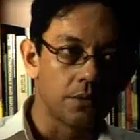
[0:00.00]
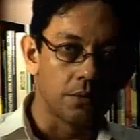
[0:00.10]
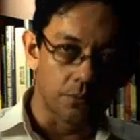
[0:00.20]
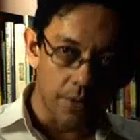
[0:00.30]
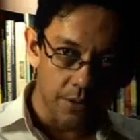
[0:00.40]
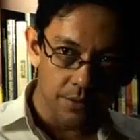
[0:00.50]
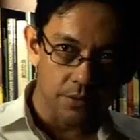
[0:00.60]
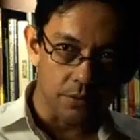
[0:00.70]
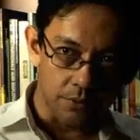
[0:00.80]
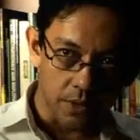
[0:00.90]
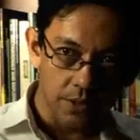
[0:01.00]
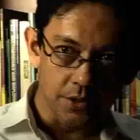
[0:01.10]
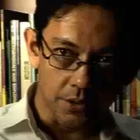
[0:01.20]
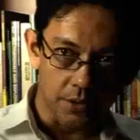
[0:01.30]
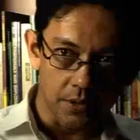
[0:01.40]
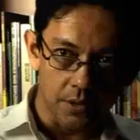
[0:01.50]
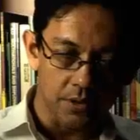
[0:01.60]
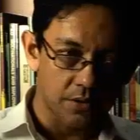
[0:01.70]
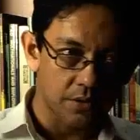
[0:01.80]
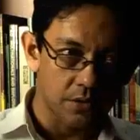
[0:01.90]
to race, to religion,
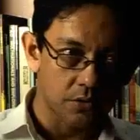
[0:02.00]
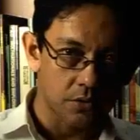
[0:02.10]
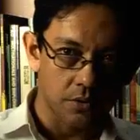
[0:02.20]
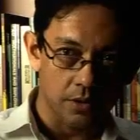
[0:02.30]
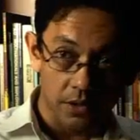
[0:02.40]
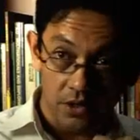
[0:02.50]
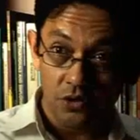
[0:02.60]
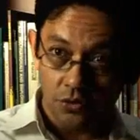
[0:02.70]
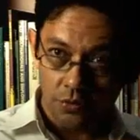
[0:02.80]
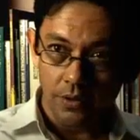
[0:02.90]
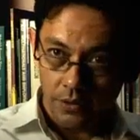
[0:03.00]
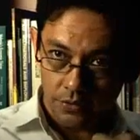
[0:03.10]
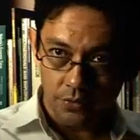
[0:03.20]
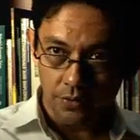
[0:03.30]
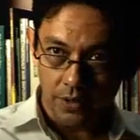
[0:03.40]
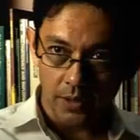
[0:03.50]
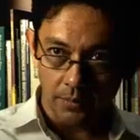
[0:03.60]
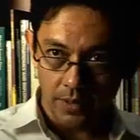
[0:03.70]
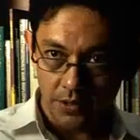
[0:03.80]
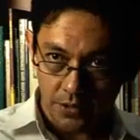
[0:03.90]
is getting stronger and stronger
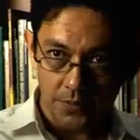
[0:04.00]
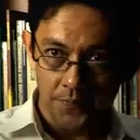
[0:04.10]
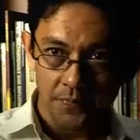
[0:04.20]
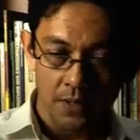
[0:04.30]
in Malaysia.